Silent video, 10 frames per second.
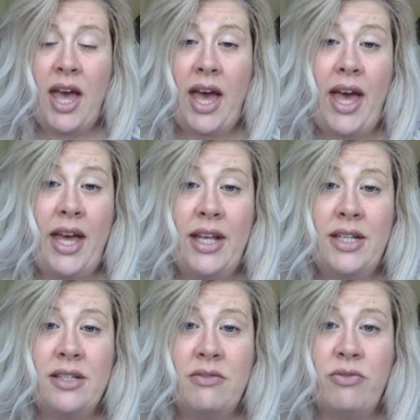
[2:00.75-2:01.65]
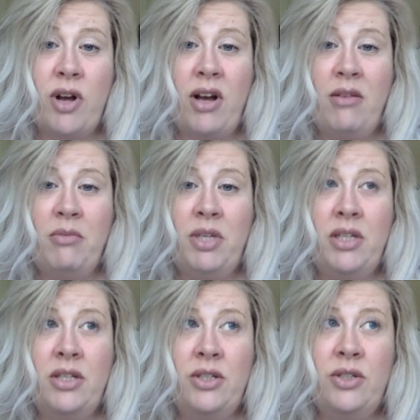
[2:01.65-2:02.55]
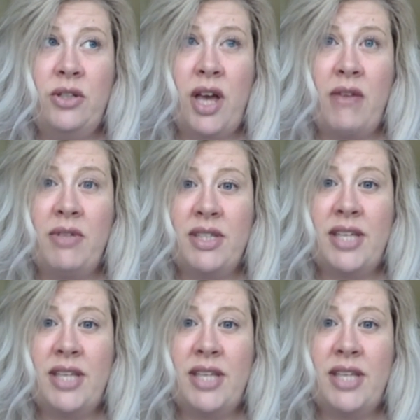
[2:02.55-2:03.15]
And from, I would